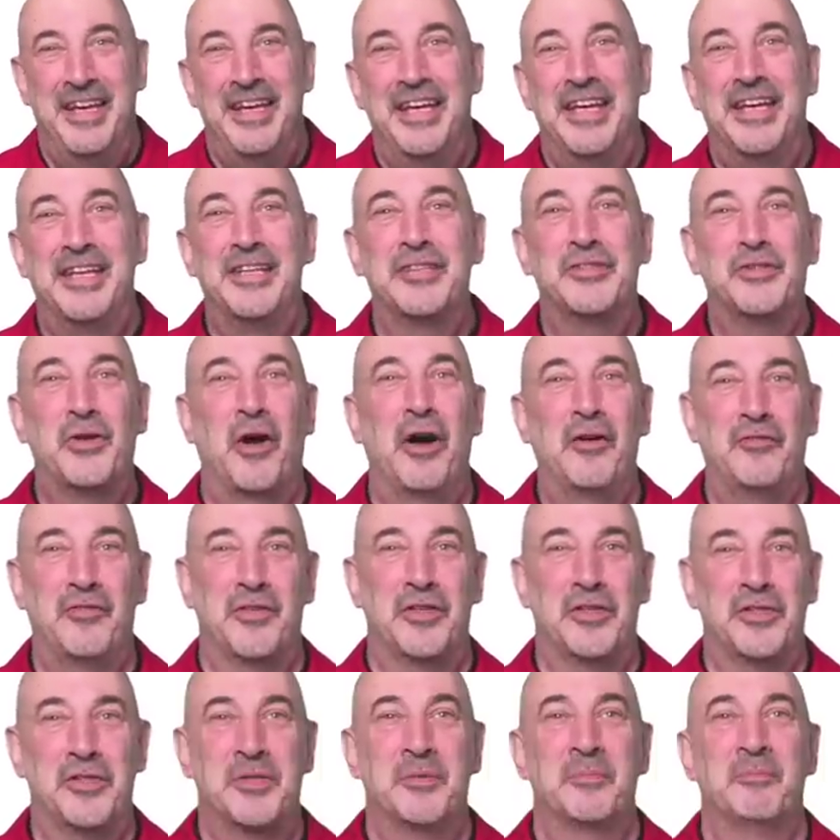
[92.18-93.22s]
In his
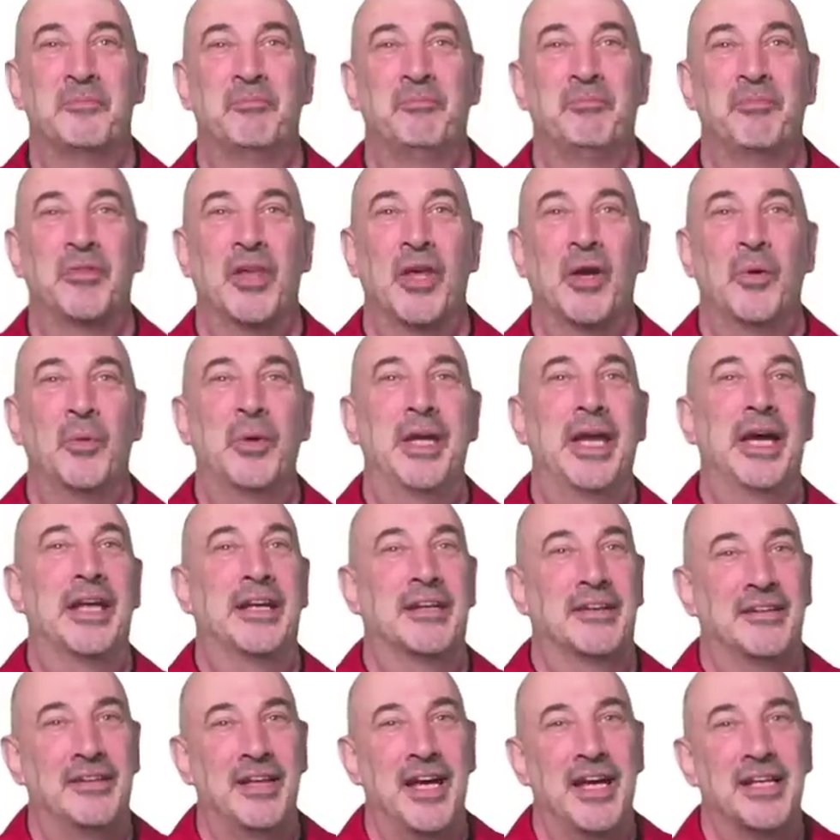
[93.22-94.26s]
office, we had a
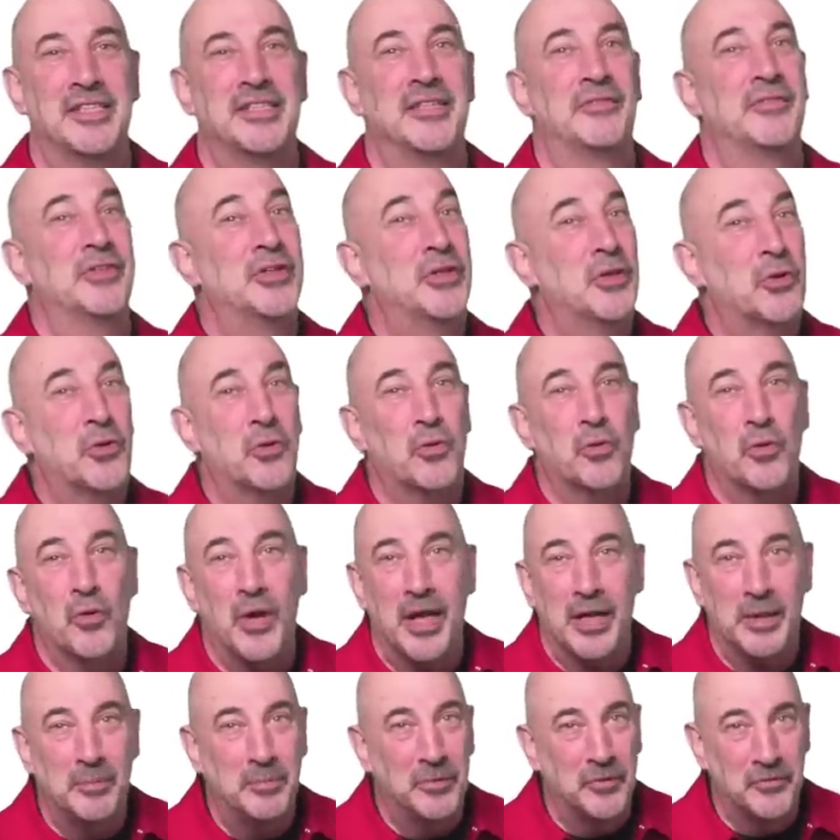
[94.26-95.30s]
glass of
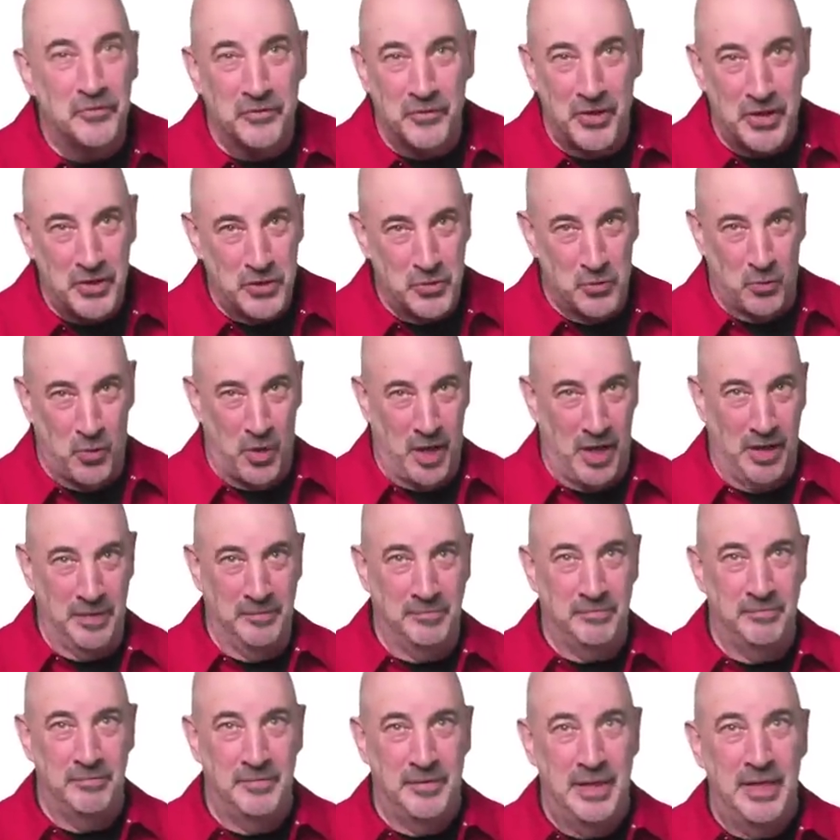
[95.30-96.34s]
incredible French
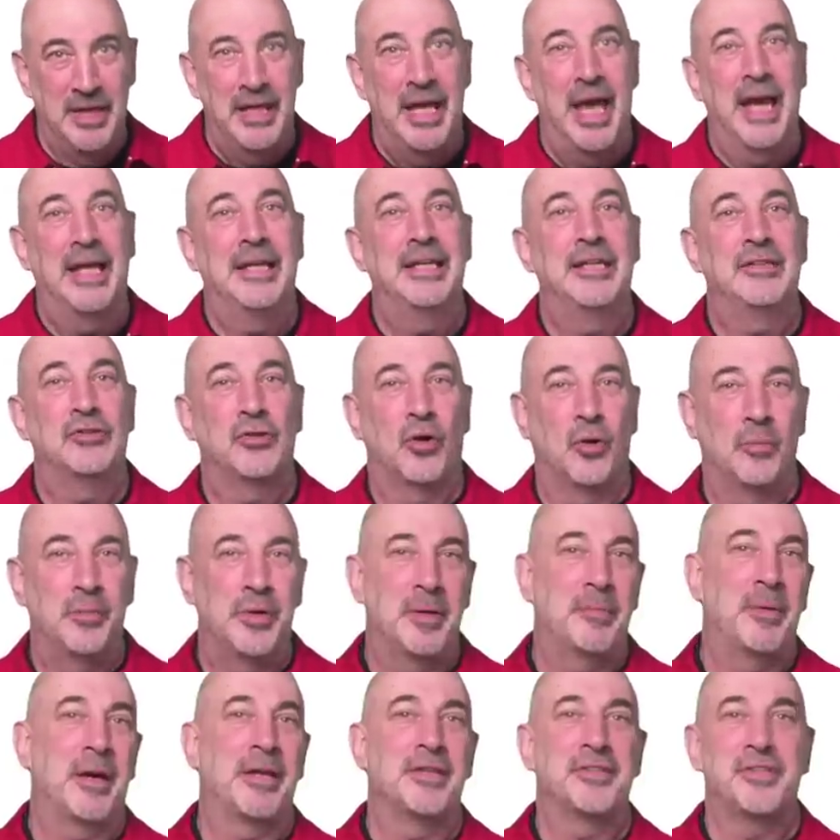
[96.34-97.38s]
wine. And he told me
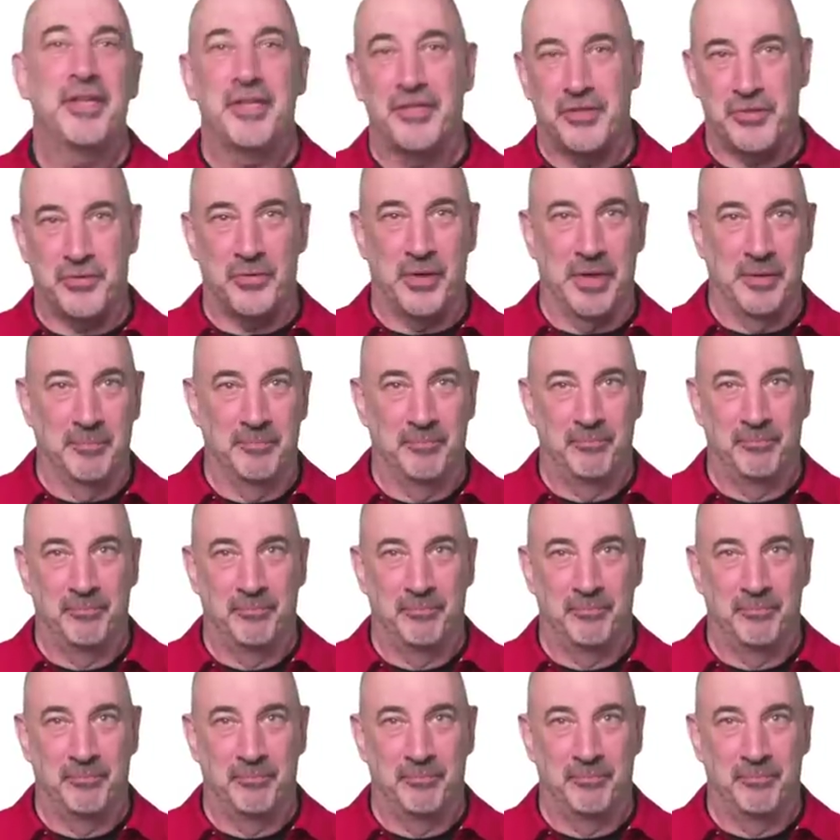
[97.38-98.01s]
about his history.